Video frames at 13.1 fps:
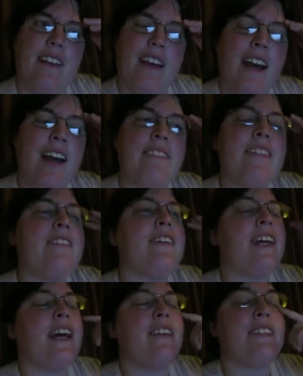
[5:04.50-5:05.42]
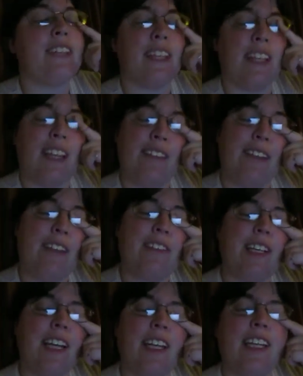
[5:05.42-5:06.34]
I've never
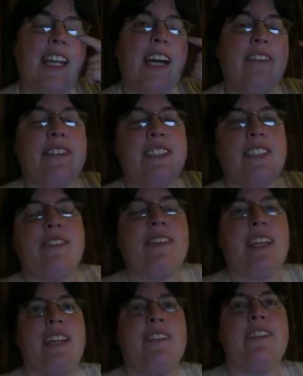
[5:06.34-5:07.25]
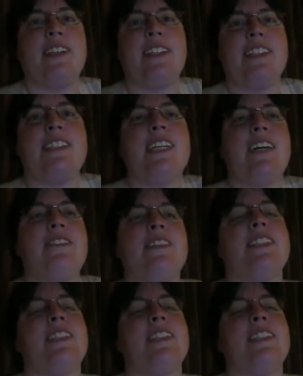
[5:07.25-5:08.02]
had it happen to me, but it's happened